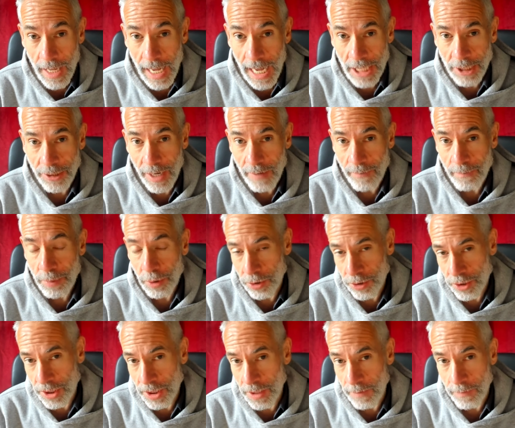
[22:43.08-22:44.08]
and you have
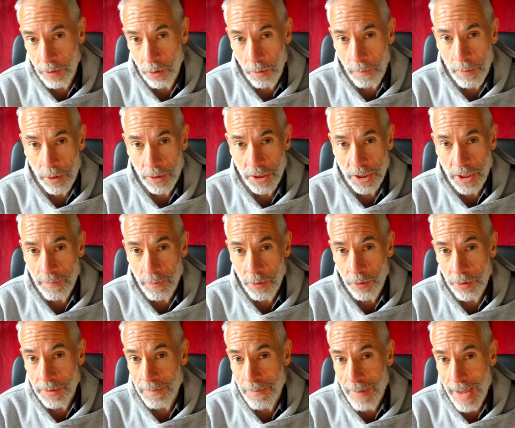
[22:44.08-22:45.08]
positive law. Positive
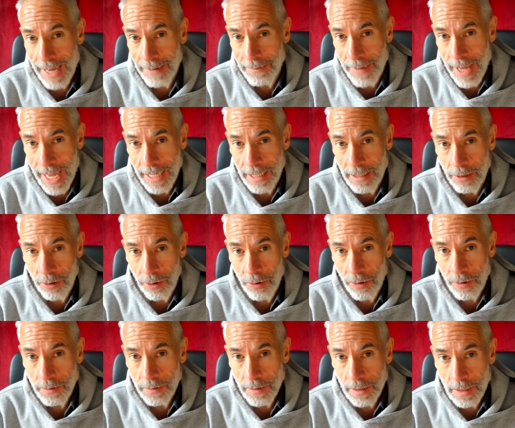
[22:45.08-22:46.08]
law is man made
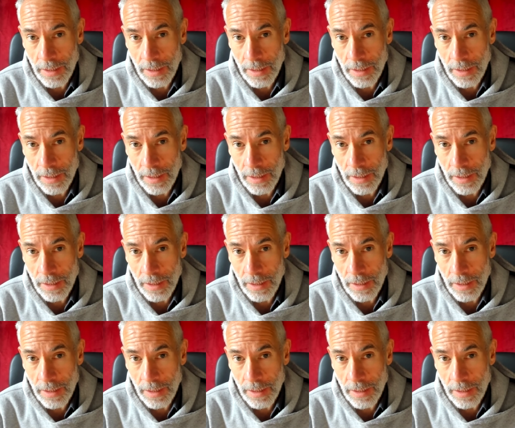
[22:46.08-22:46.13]
law,